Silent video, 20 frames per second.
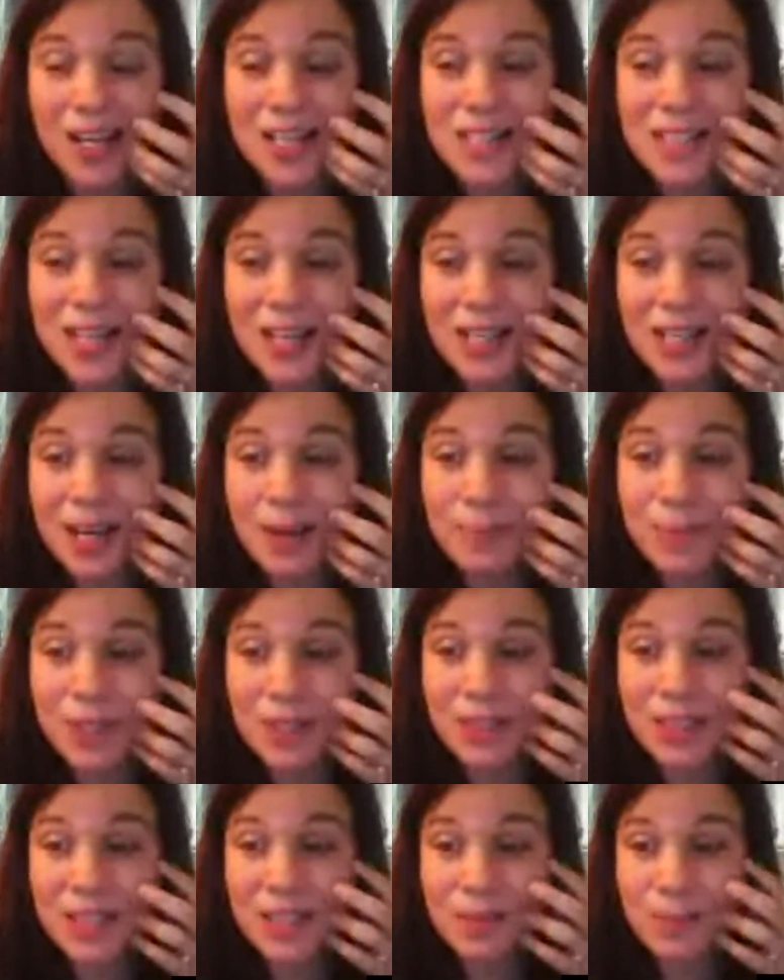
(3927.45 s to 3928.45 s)
setting up the
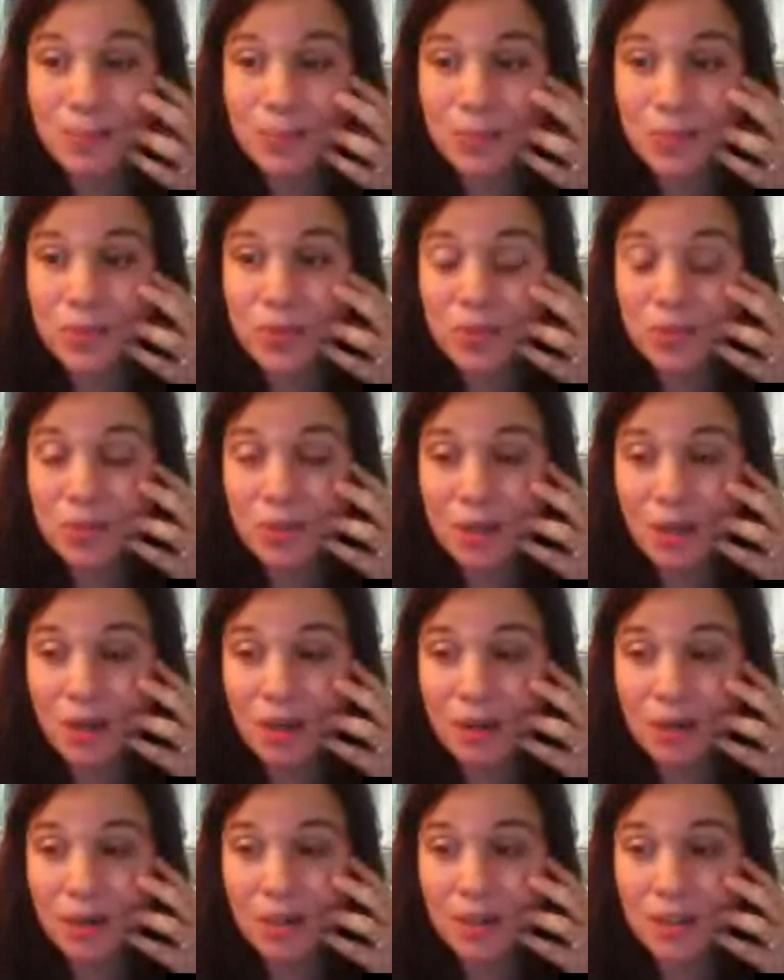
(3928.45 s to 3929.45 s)
teams
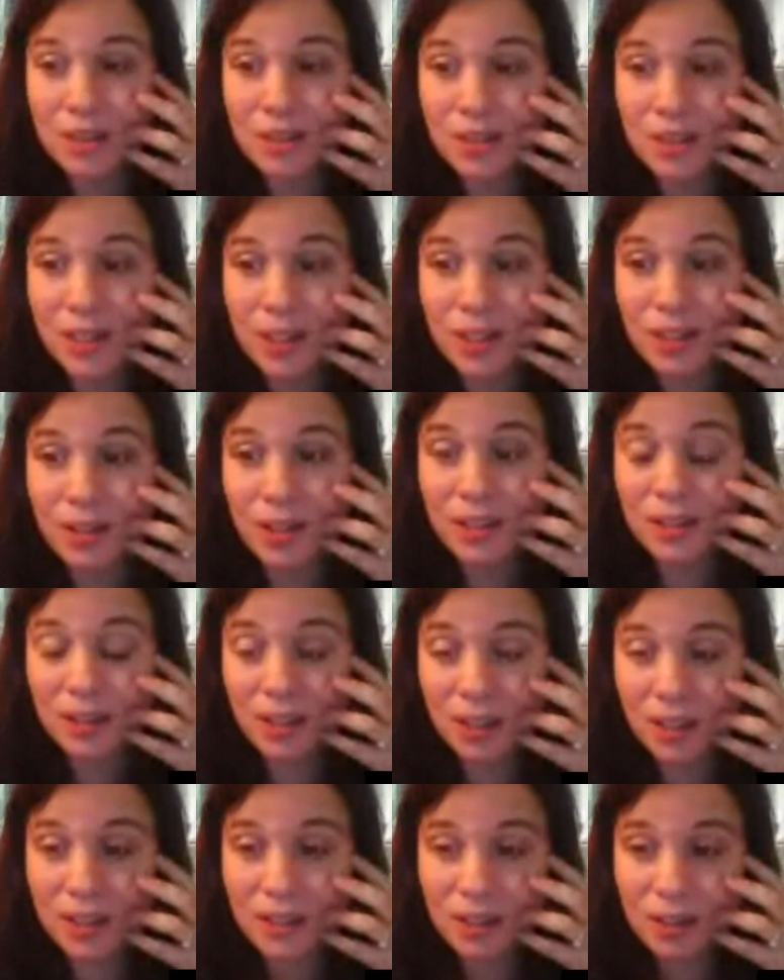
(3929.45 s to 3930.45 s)
in there,
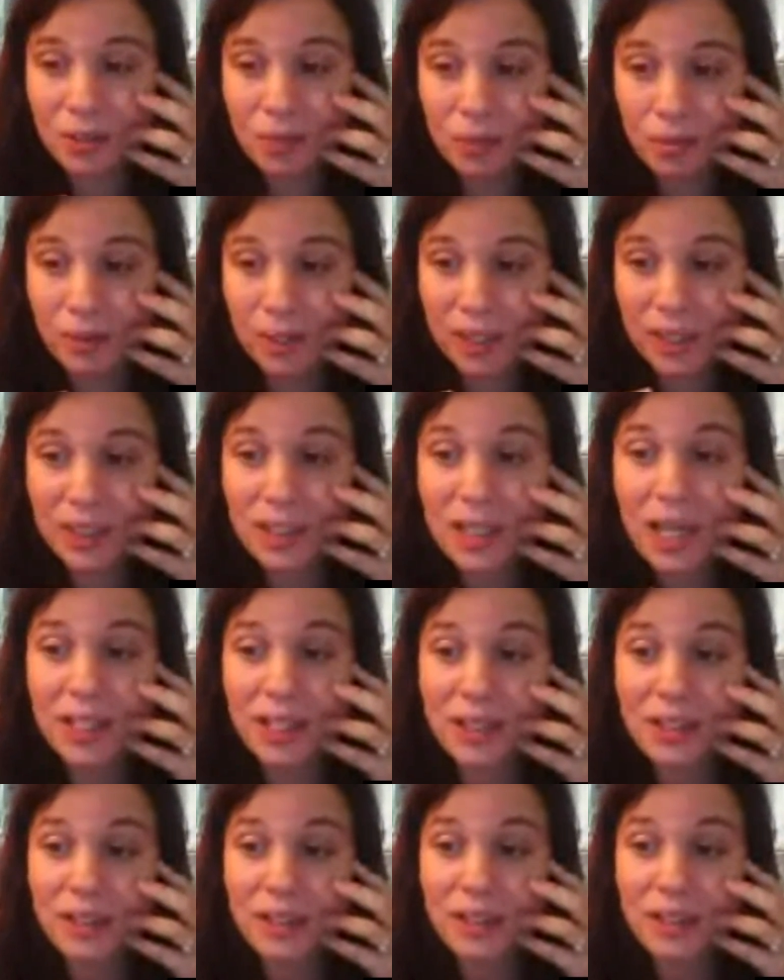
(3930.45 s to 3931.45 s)
and you know, really
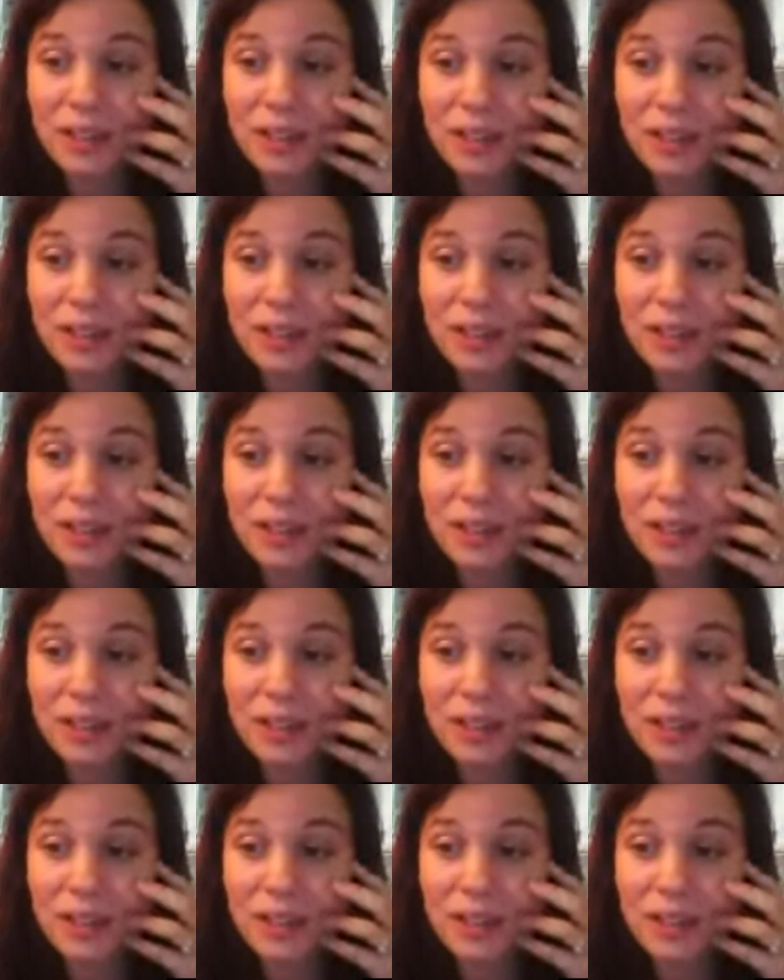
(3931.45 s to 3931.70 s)
getting